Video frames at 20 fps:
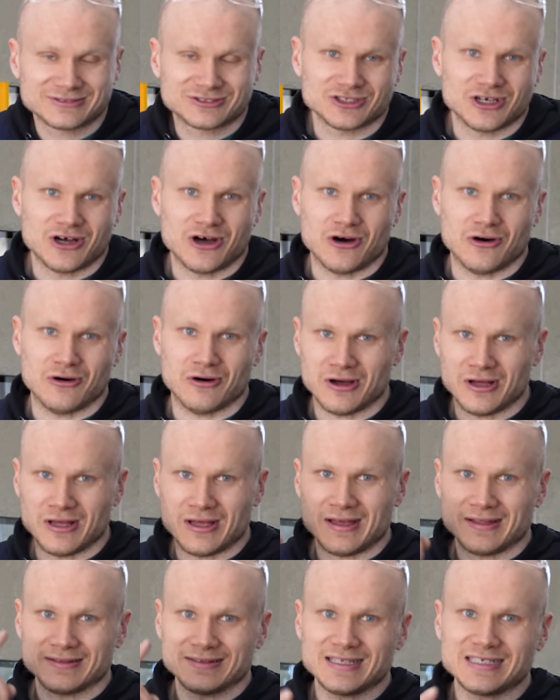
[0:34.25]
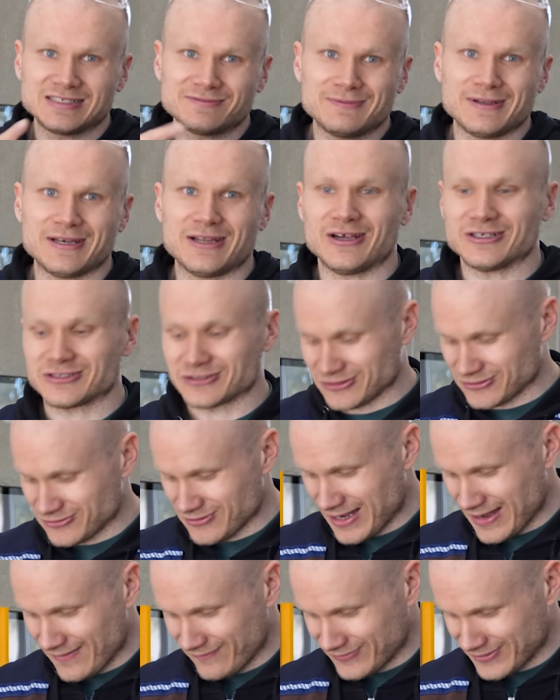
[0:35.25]
so this video is going to
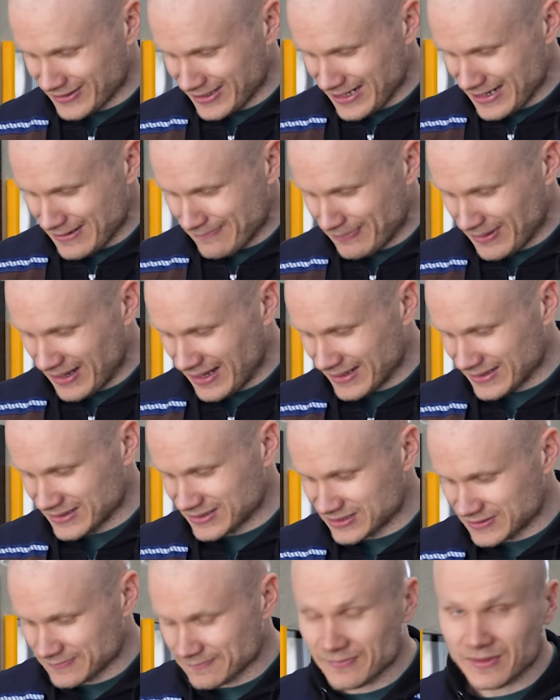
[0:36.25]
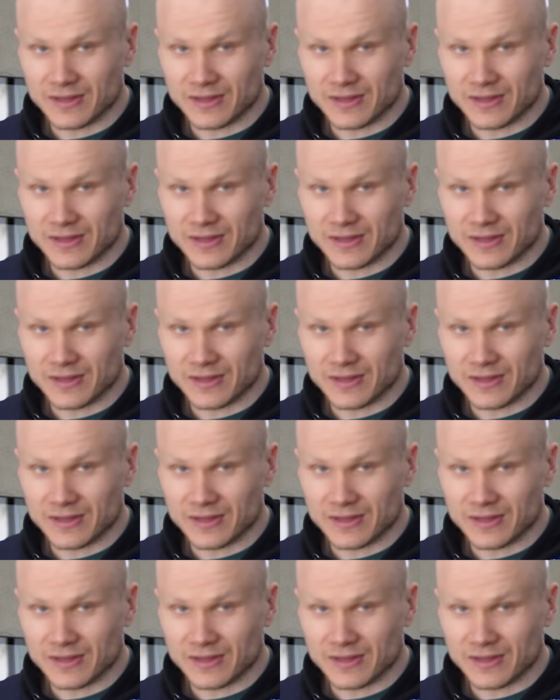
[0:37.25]
have three parts.